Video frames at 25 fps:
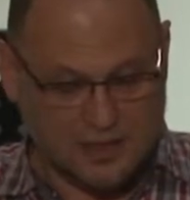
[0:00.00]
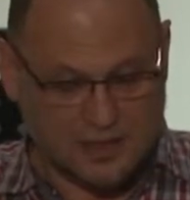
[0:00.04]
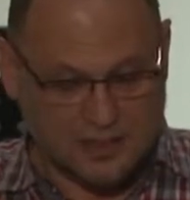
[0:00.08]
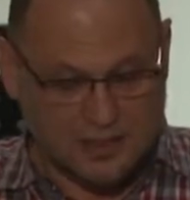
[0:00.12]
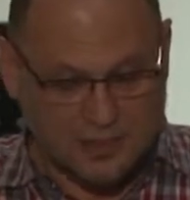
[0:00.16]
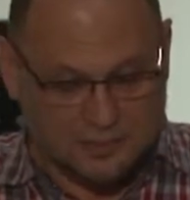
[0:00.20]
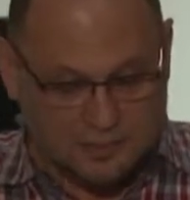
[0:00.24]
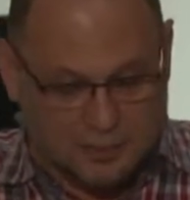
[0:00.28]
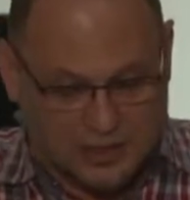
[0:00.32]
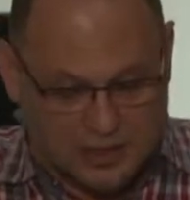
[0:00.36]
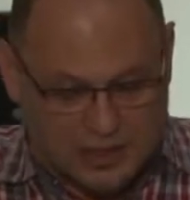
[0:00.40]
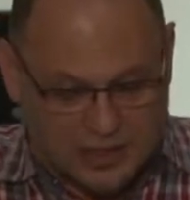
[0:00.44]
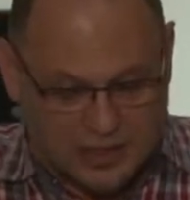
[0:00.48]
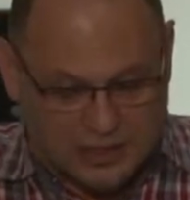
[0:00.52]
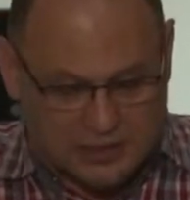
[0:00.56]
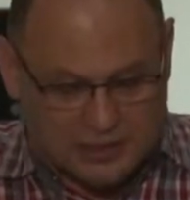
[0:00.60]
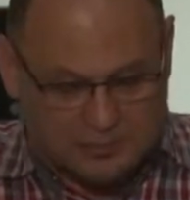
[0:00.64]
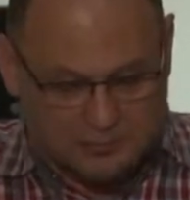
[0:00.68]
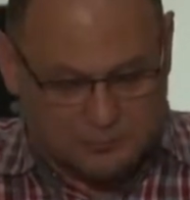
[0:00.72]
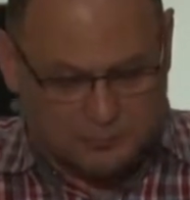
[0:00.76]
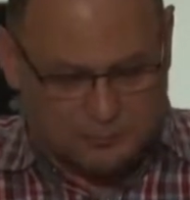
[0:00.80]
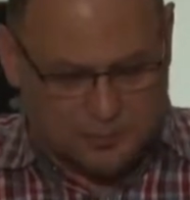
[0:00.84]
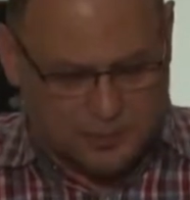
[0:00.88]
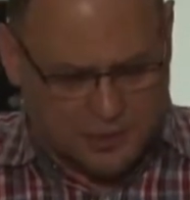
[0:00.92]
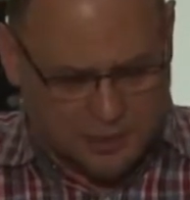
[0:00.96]
The, poli
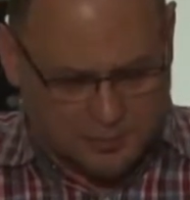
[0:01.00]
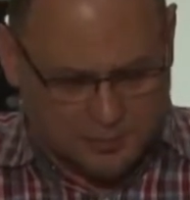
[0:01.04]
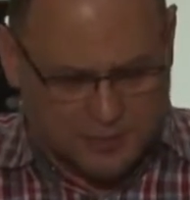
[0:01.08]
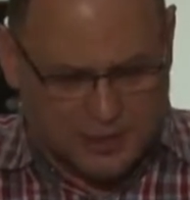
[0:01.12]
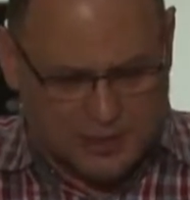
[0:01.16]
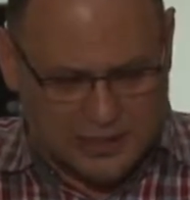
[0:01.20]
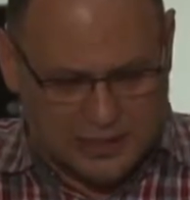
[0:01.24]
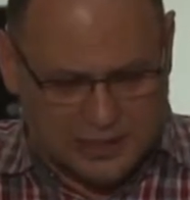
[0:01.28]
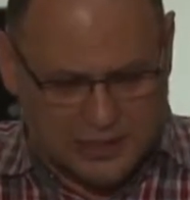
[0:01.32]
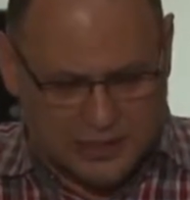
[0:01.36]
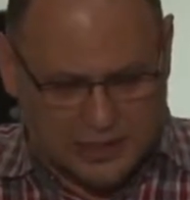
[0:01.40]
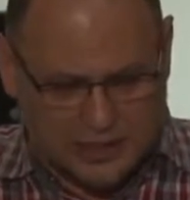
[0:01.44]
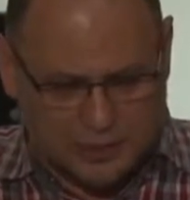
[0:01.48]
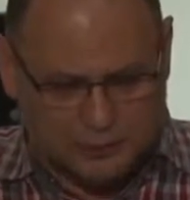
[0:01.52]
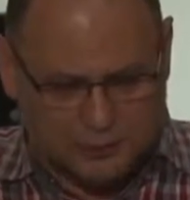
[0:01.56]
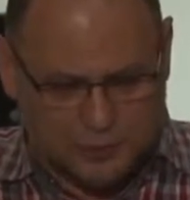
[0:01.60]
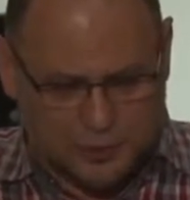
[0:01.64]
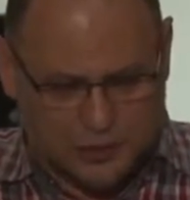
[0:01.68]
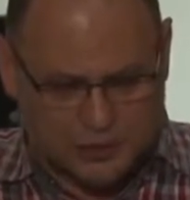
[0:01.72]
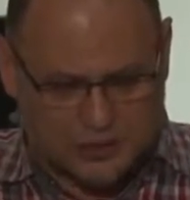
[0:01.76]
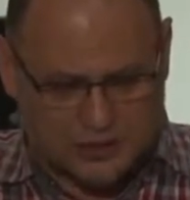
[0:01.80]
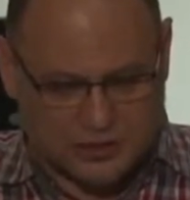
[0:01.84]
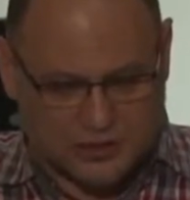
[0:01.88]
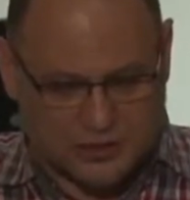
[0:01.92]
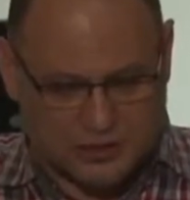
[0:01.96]
the political
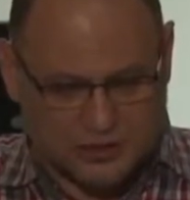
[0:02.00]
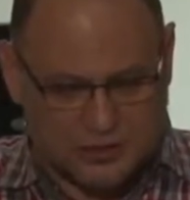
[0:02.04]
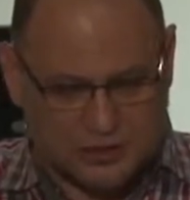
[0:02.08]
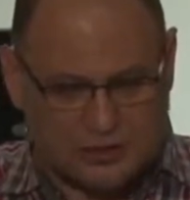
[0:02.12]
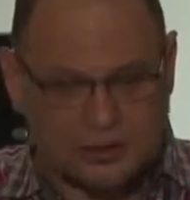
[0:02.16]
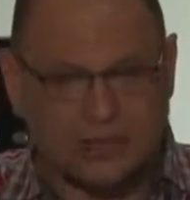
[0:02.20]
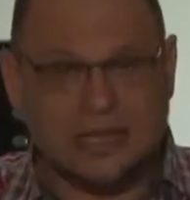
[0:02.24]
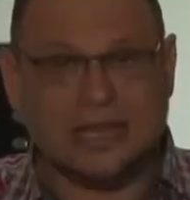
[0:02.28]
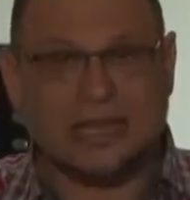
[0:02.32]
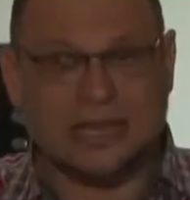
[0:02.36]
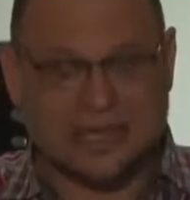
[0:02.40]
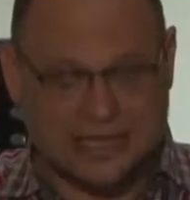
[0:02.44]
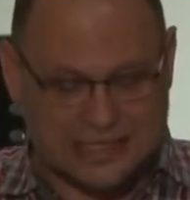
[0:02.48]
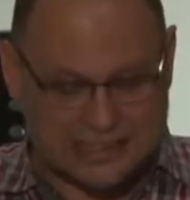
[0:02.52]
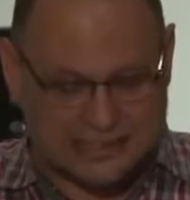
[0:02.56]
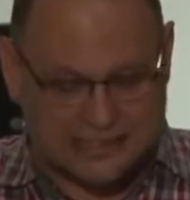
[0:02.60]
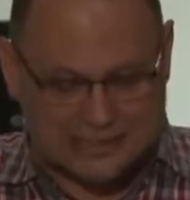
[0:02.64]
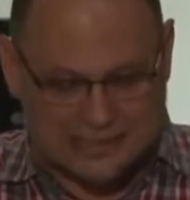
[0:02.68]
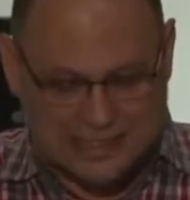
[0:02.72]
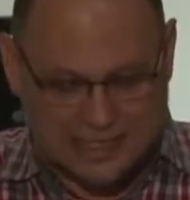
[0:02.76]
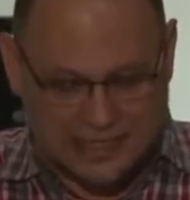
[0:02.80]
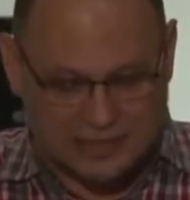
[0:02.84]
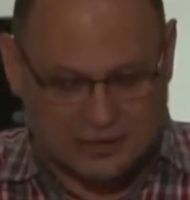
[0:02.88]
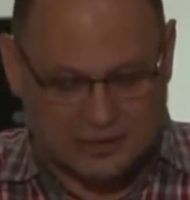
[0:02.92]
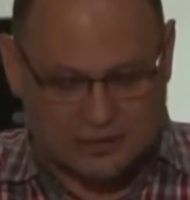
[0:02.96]
prisoner in his
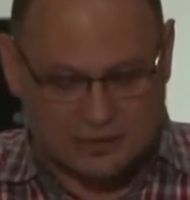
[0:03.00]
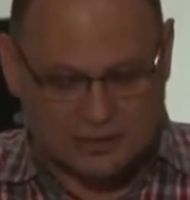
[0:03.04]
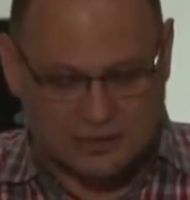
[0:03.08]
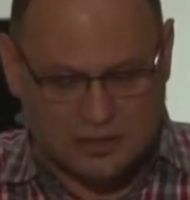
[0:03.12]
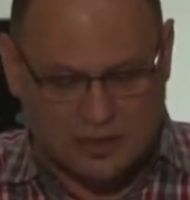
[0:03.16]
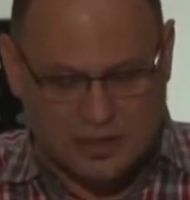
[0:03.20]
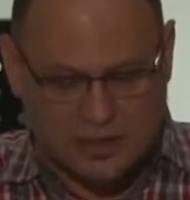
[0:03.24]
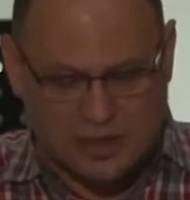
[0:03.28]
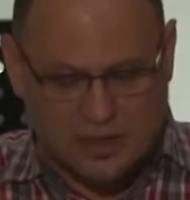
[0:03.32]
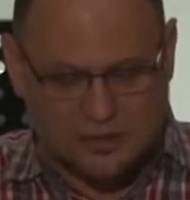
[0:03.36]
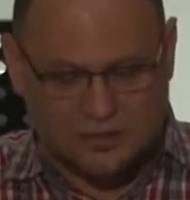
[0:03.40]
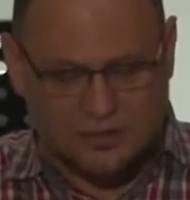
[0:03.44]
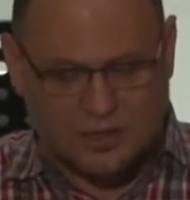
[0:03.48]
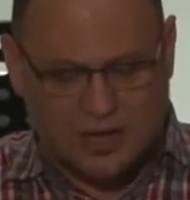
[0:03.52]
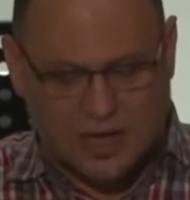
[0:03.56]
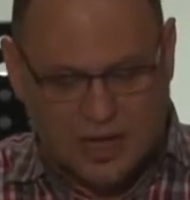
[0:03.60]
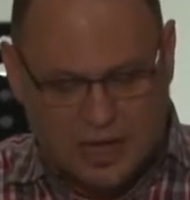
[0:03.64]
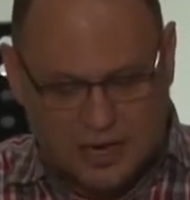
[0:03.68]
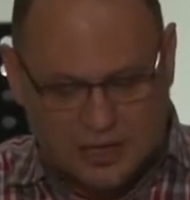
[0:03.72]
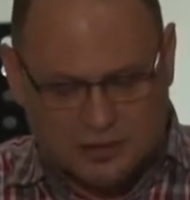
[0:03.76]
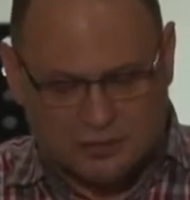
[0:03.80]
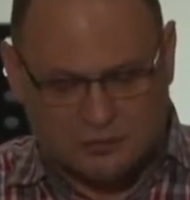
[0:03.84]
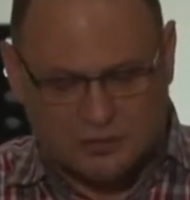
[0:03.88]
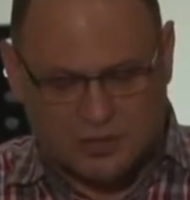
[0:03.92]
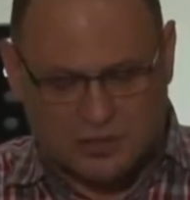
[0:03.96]
cell, the
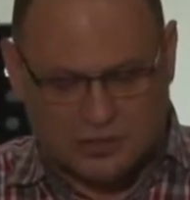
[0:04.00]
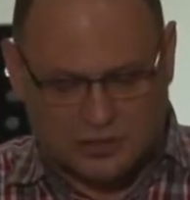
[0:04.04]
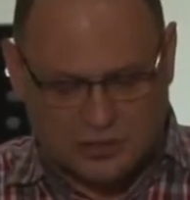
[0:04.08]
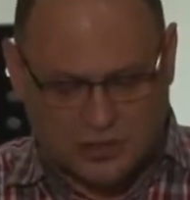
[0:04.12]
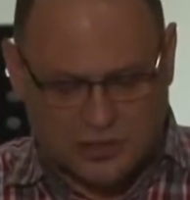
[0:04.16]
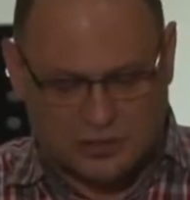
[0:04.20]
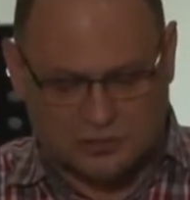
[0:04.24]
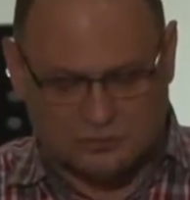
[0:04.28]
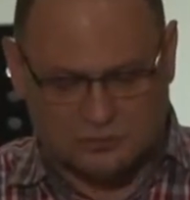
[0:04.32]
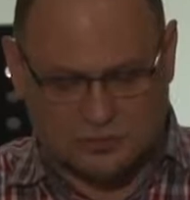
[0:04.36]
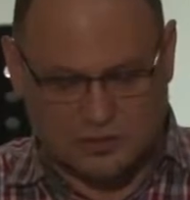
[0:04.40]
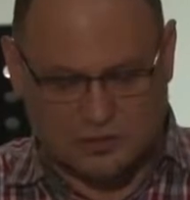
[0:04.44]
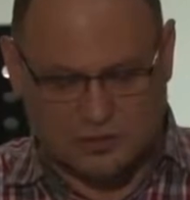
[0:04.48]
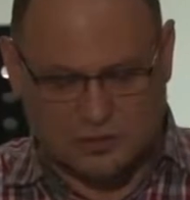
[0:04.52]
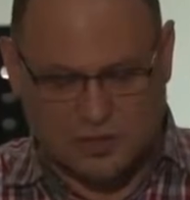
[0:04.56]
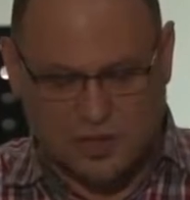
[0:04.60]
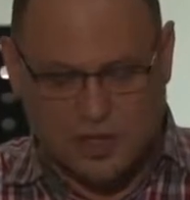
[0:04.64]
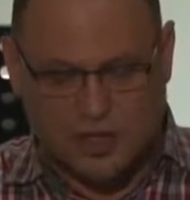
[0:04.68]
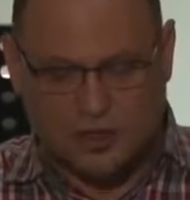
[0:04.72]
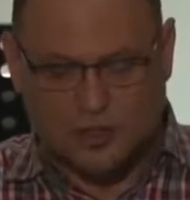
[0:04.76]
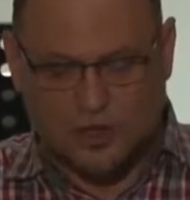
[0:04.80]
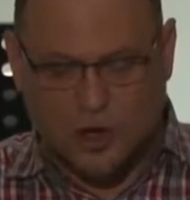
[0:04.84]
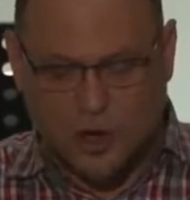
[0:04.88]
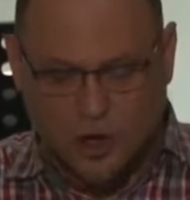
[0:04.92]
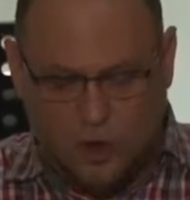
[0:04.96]
hungry children,
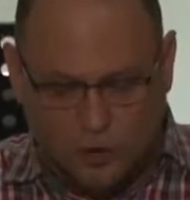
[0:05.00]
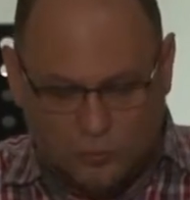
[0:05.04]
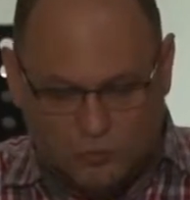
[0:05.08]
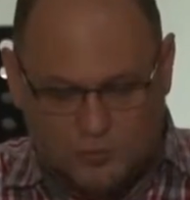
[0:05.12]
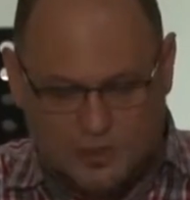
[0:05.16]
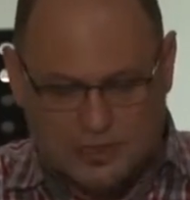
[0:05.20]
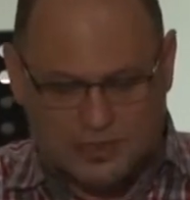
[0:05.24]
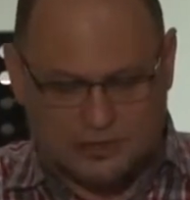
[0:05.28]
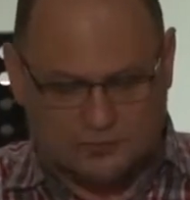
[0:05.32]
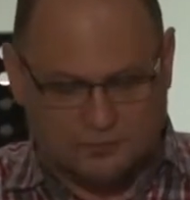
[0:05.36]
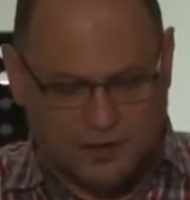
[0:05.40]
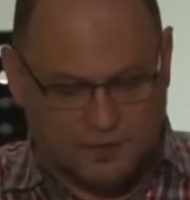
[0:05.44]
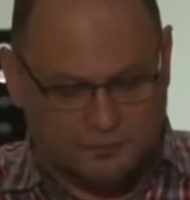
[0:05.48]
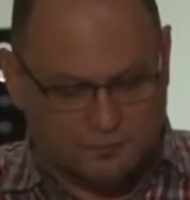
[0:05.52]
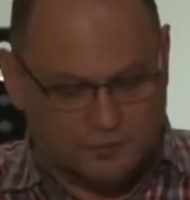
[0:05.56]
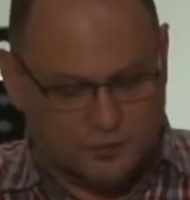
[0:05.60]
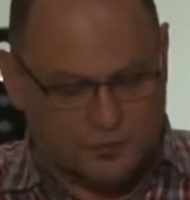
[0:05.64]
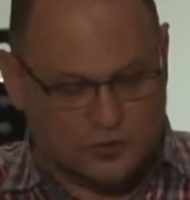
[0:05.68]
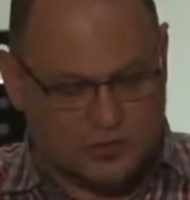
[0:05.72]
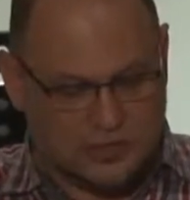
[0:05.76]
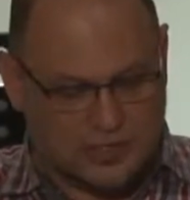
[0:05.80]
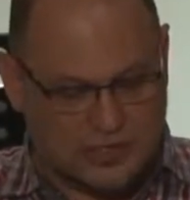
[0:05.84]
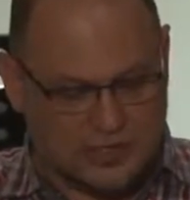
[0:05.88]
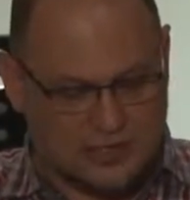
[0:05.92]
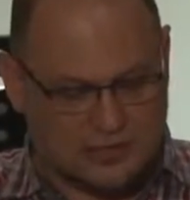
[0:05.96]
the homeless
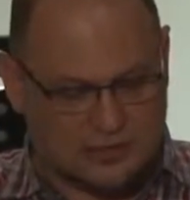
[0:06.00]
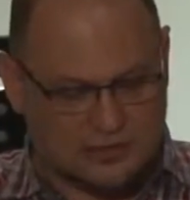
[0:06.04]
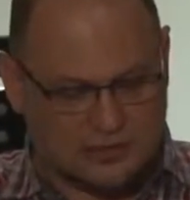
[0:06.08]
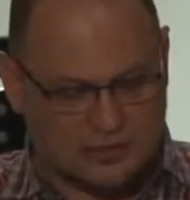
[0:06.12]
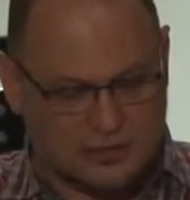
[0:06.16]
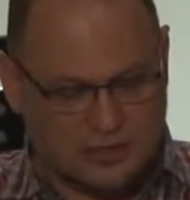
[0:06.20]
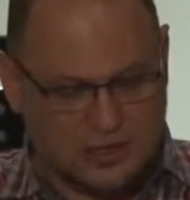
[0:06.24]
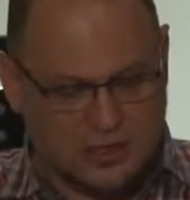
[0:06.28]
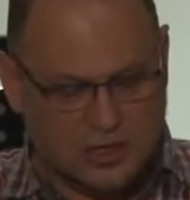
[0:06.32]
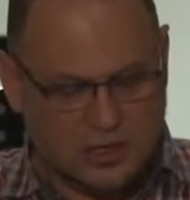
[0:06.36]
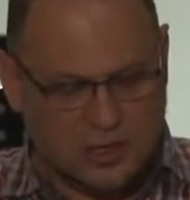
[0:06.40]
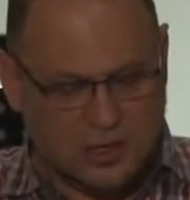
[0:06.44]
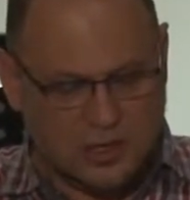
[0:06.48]
refugees,